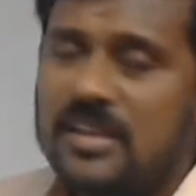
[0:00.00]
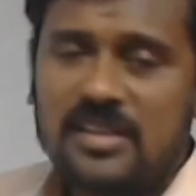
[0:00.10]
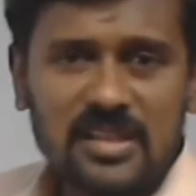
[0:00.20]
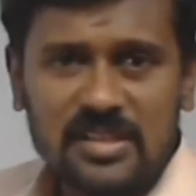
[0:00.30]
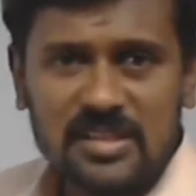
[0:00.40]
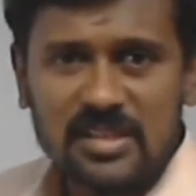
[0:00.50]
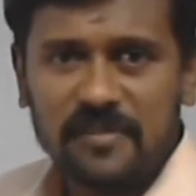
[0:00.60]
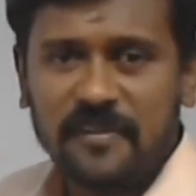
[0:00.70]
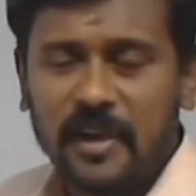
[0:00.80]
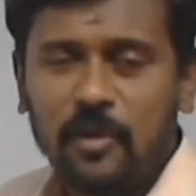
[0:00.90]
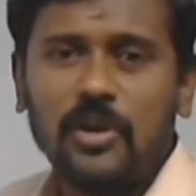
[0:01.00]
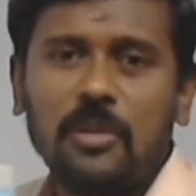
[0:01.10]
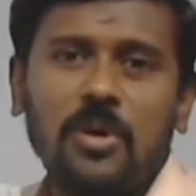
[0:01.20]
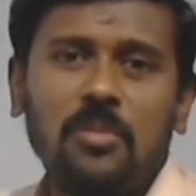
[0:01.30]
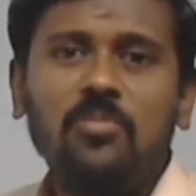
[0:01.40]
65
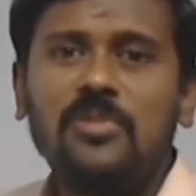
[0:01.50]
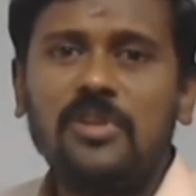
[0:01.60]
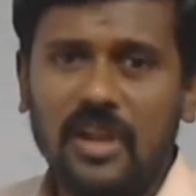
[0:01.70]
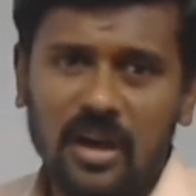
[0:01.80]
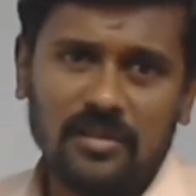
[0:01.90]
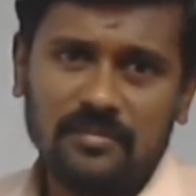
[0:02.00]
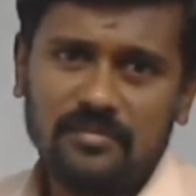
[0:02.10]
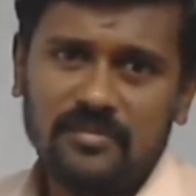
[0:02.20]
mm long.